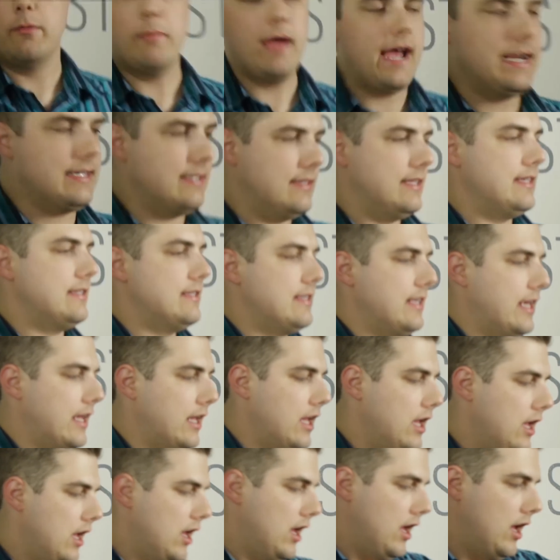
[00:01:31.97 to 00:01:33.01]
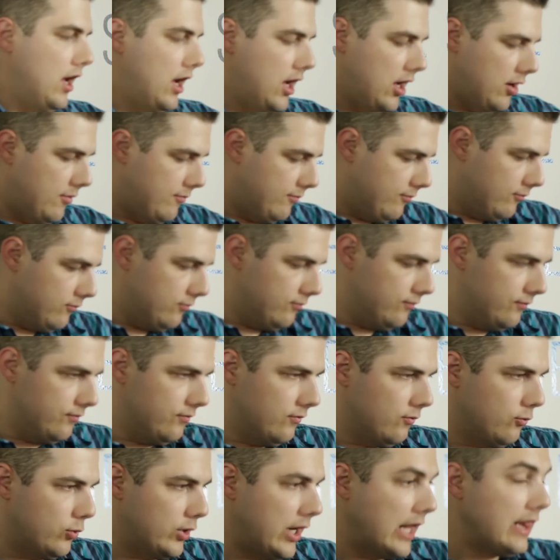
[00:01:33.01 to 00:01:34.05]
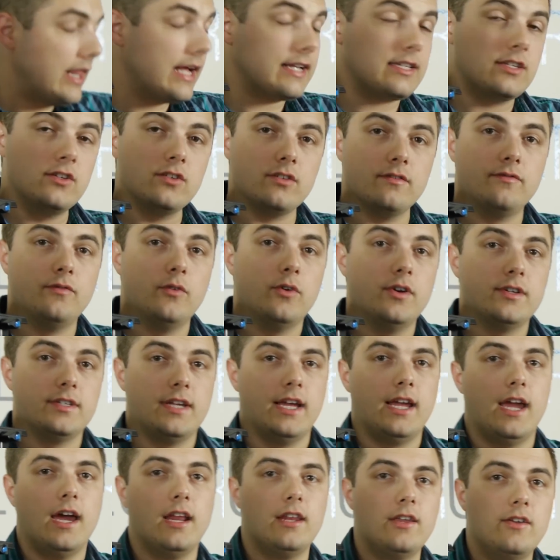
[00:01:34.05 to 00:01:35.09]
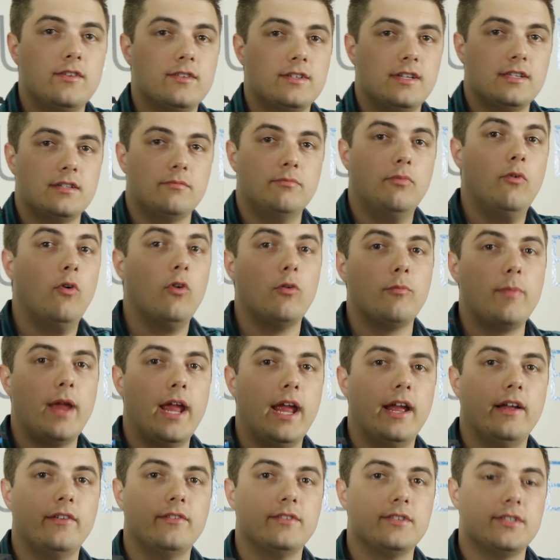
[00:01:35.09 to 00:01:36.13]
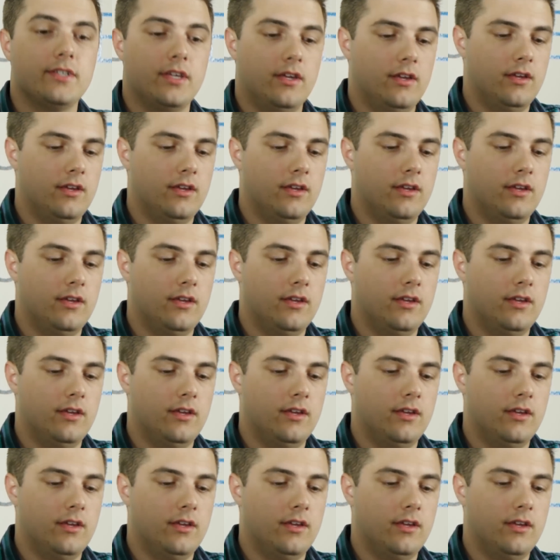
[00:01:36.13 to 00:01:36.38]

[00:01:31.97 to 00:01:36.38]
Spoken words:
back to this thing. What I like to use it for is I kind of use it as a poor man's